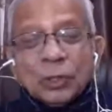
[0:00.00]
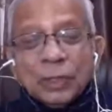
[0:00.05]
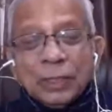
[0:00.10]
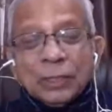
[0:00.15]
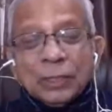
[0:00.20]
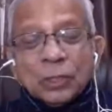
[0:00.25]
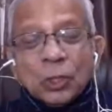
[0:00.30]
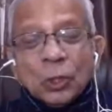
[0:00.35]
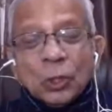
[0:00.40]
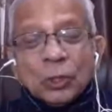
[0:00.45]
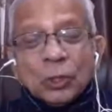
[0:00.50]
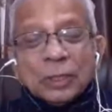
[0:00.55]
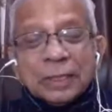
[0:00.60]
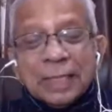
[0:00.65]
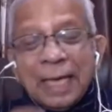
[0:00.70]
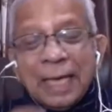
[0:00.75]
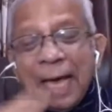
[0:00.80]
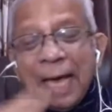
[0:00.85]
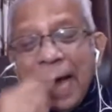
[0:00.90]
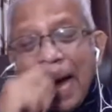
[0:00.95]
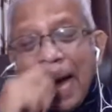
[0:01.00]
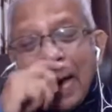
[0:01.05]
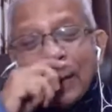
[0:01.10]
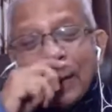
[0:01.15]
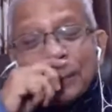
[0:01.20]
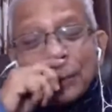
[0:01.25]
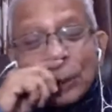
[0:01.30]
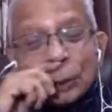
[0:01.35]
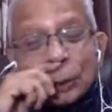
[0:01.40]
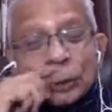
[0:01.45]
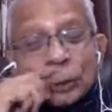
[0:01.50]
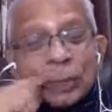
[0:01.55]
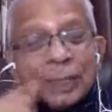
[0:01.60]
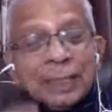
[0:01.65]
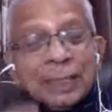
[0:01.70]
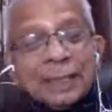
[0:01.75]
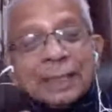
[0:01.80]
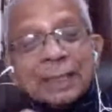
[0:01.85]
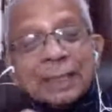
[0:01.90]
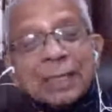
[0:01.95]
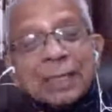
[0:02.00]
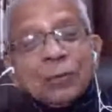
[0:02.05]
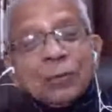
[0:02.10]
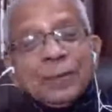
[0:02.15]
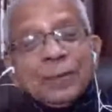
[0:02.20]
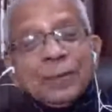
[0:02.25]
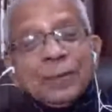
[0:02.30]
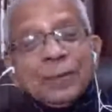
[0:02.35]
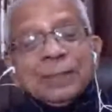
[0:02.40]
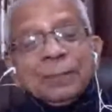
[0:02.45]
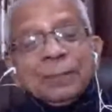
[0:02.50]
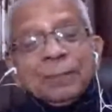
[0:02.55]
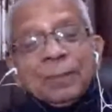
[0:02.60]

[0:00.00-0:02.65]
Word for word: these laws. Unfortunately, the government